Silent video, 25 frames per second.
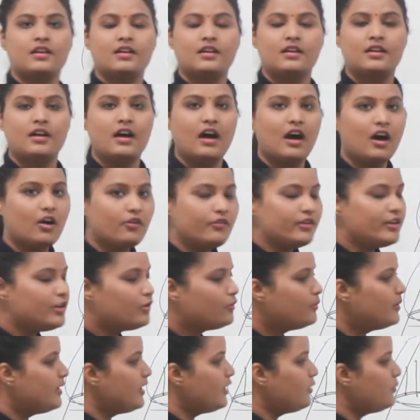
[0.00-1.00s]
How will
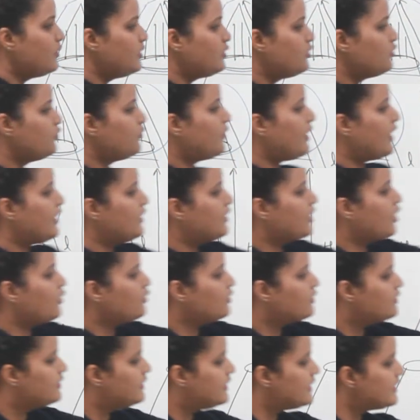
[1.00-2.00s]
you be able to find
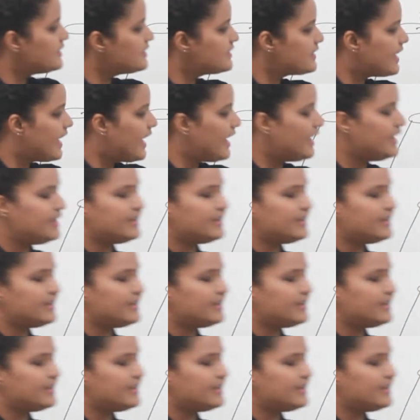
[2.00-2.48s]
out this L